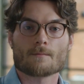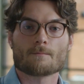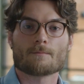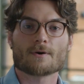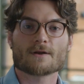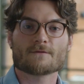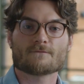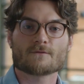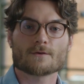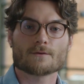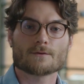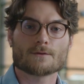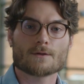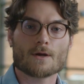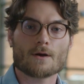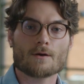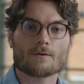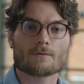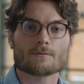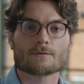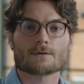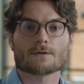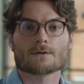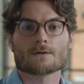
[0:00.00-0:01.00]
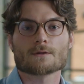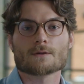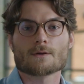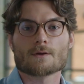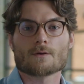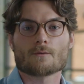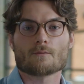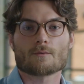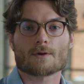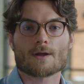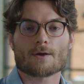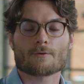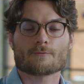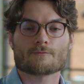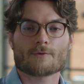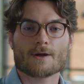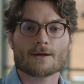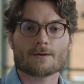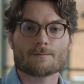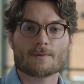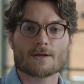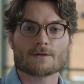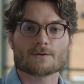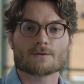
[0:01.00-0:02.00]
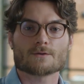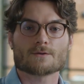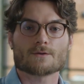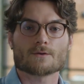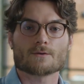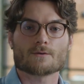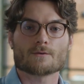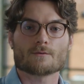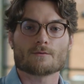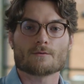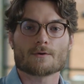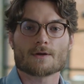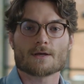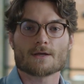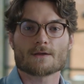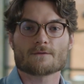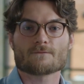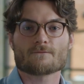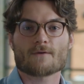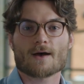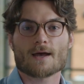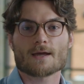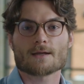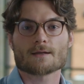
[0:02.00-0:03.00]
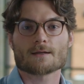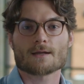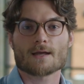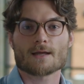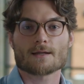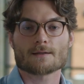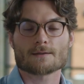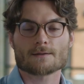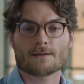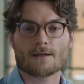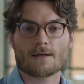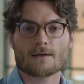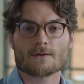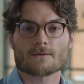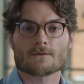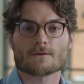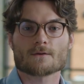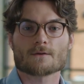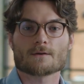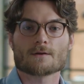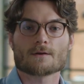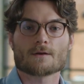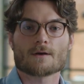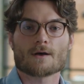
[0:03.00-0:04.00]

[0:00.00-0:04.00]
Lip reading: But if you don't, what I would recommend you do is find a list